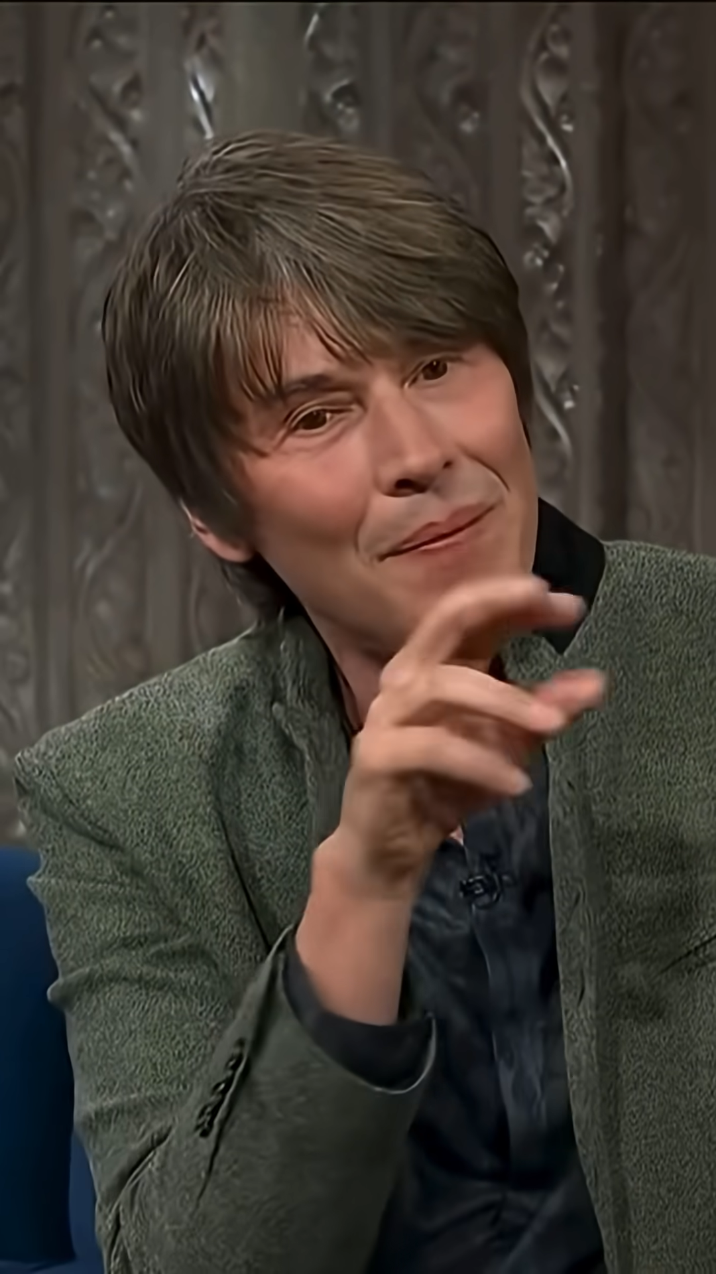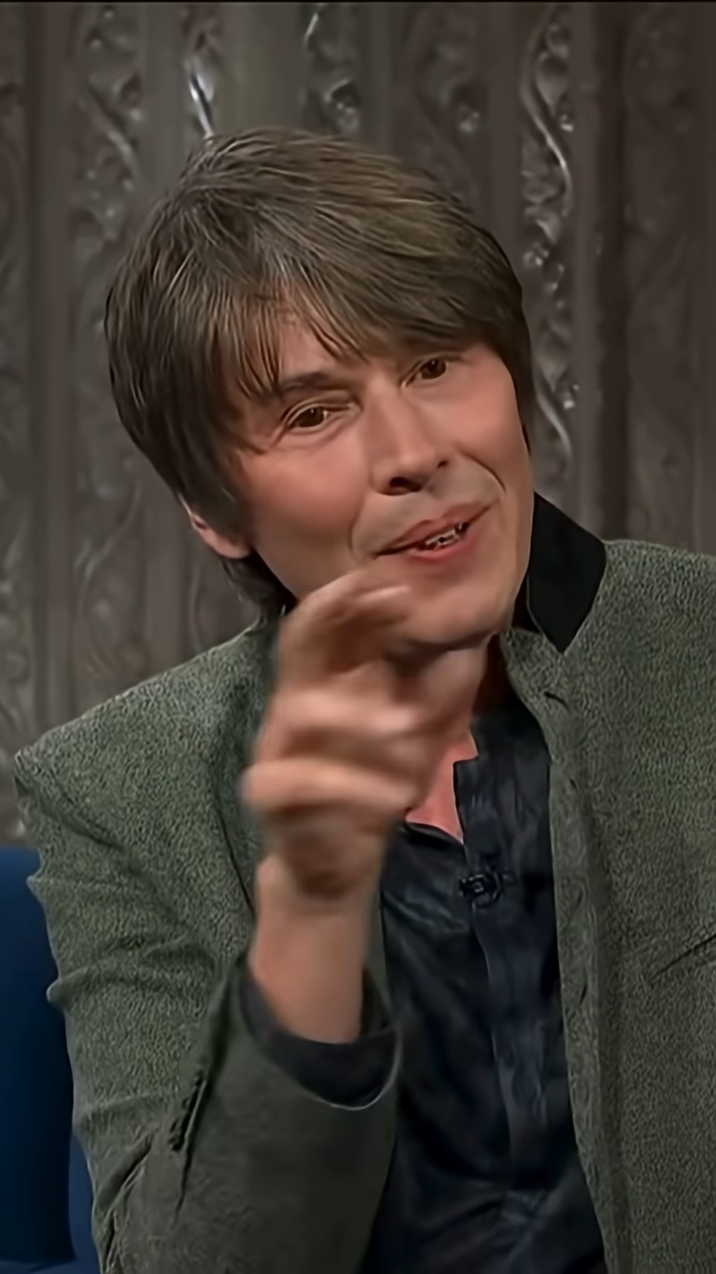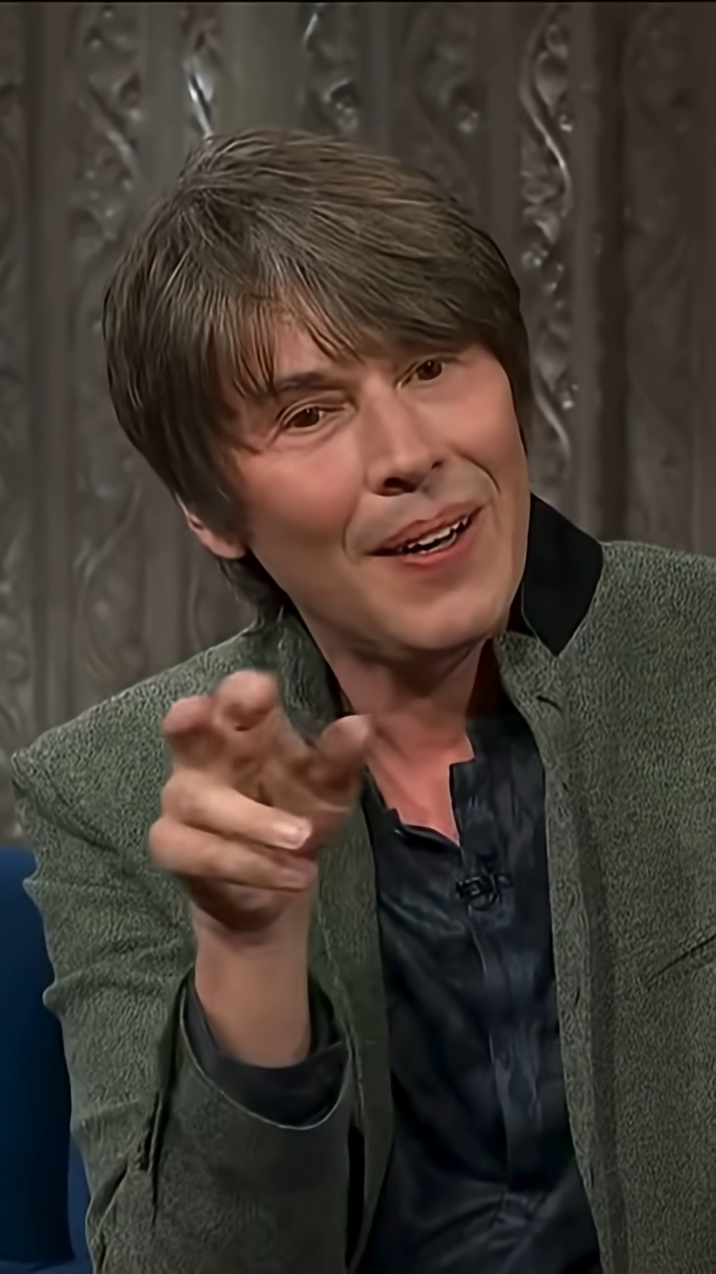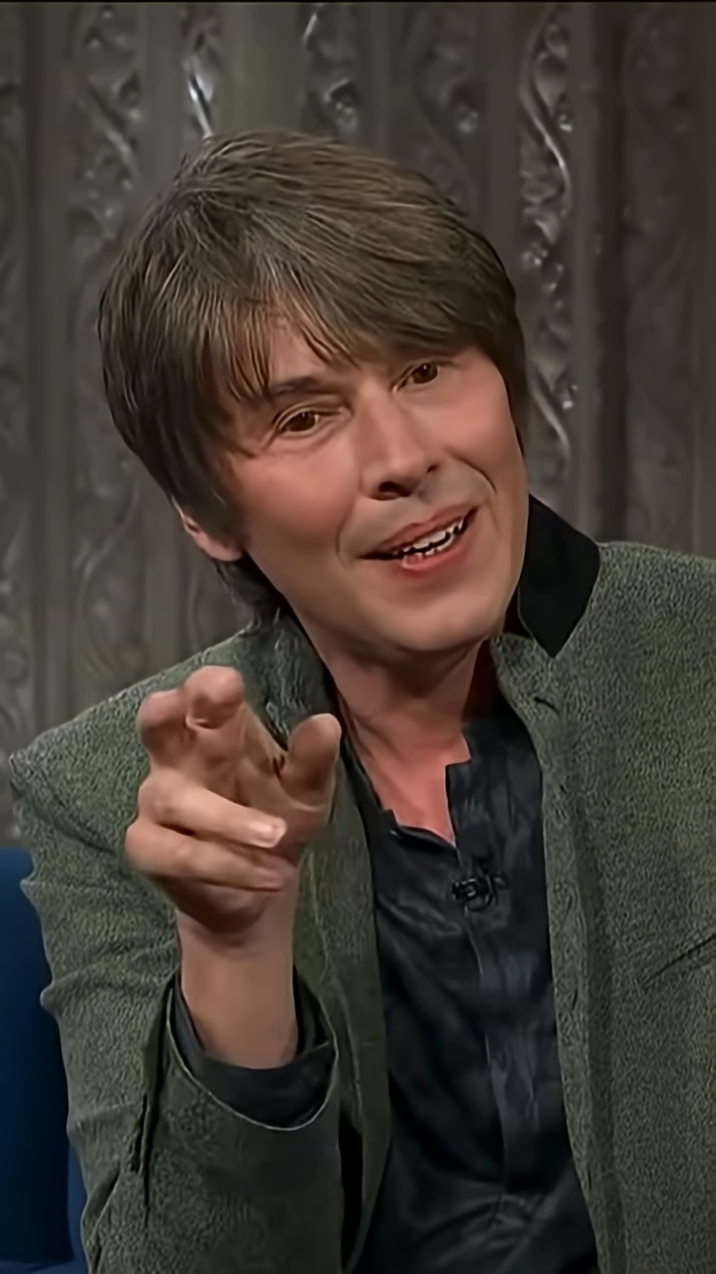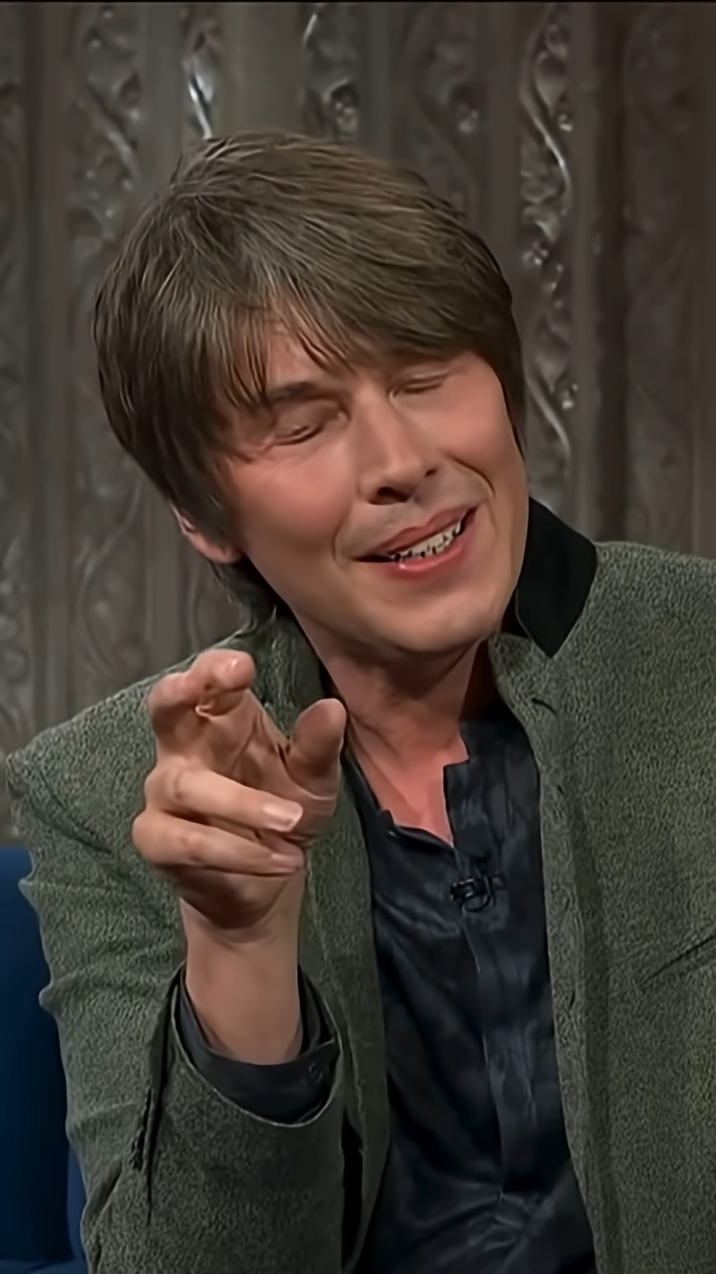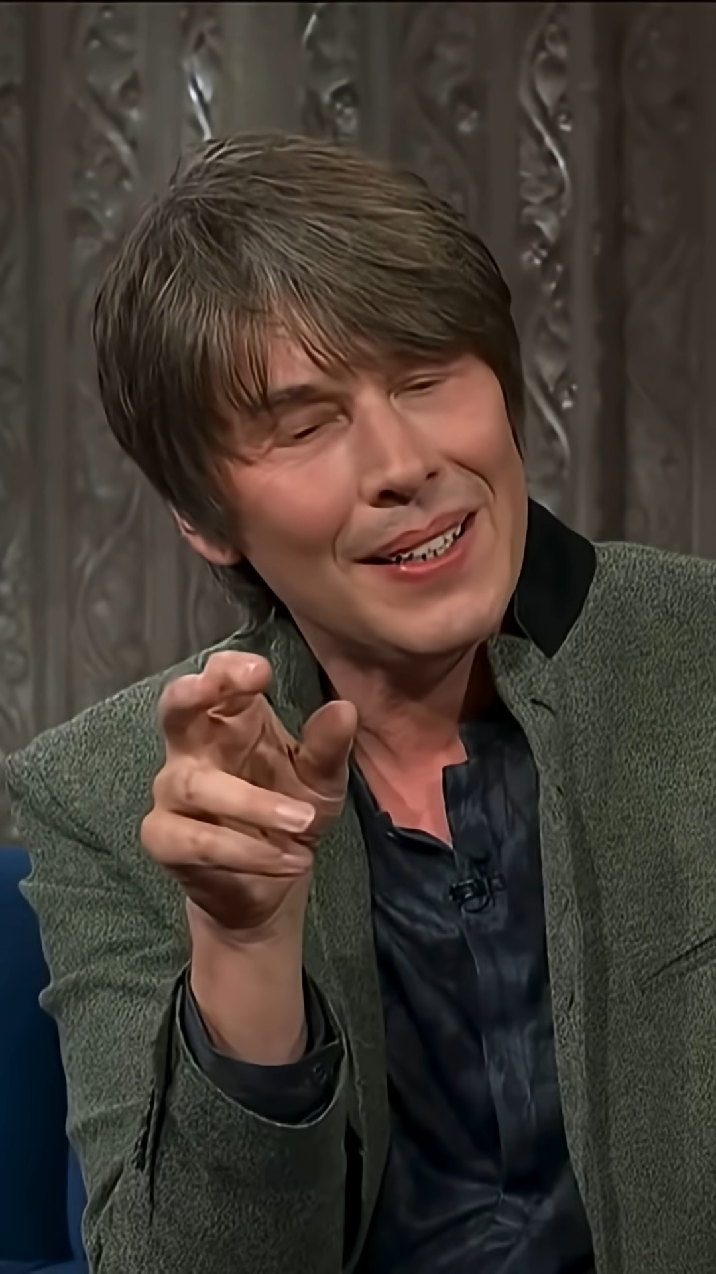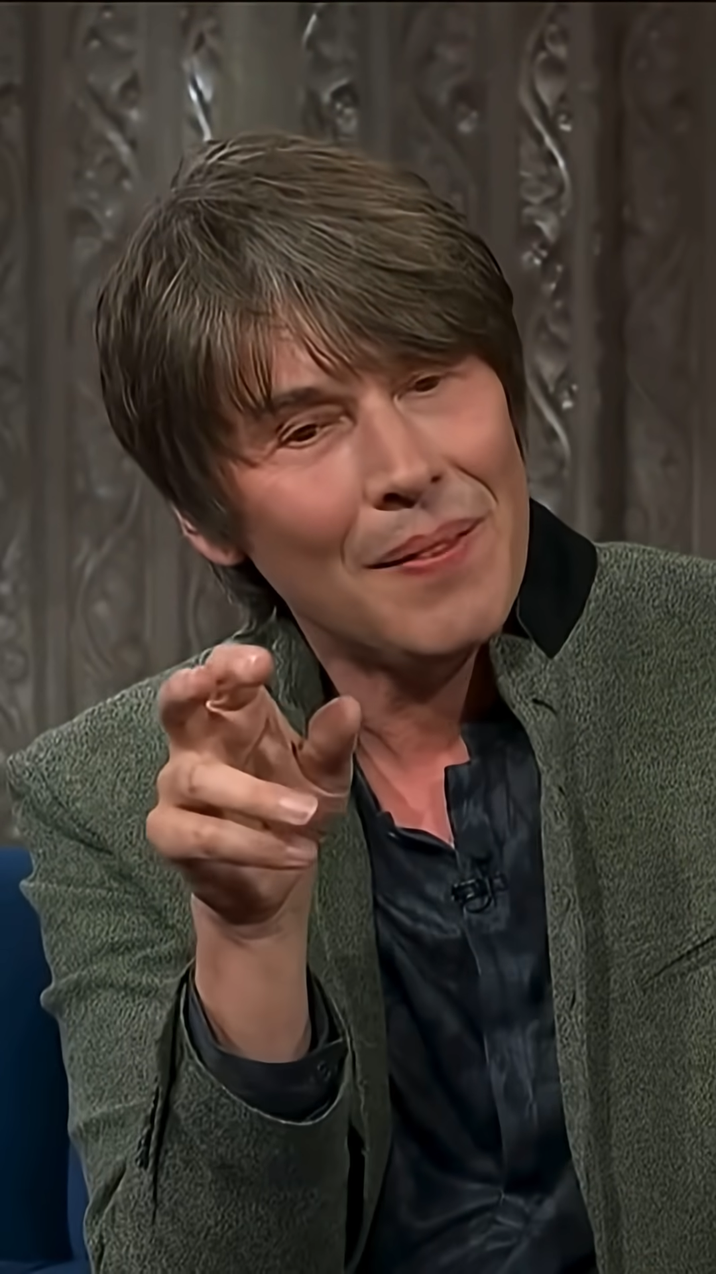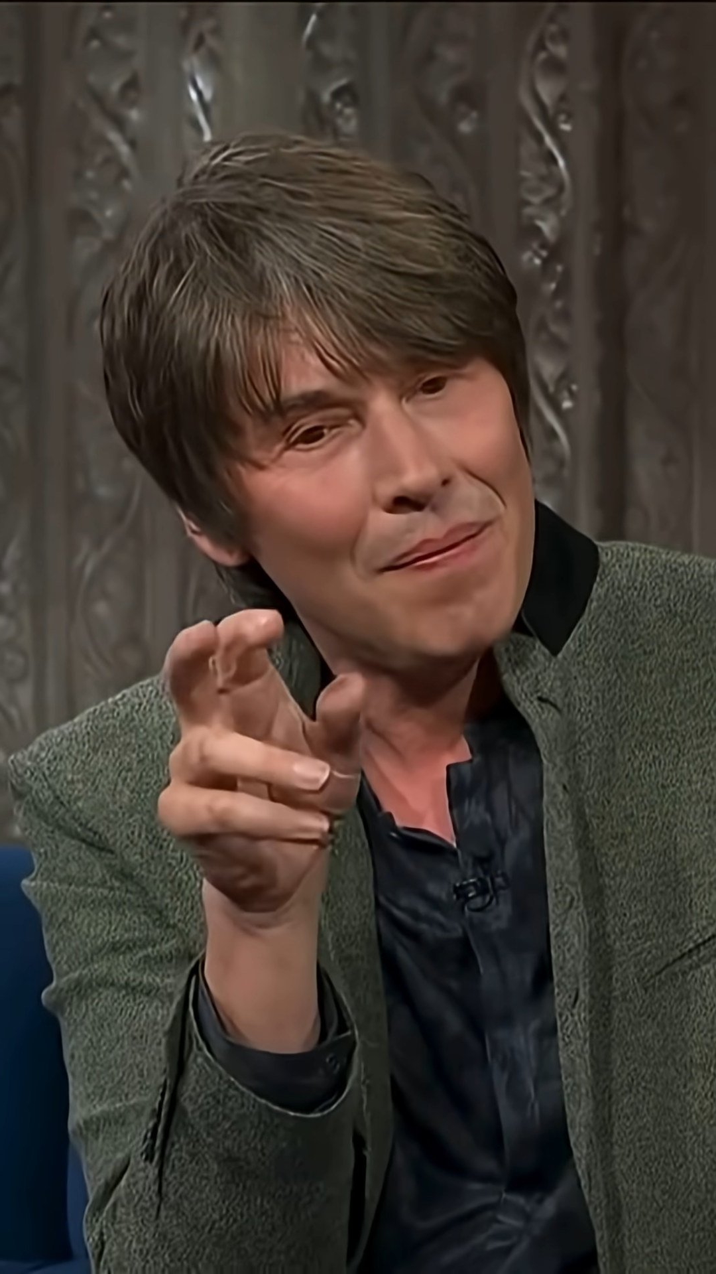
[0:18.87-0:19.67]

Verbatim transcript: implies that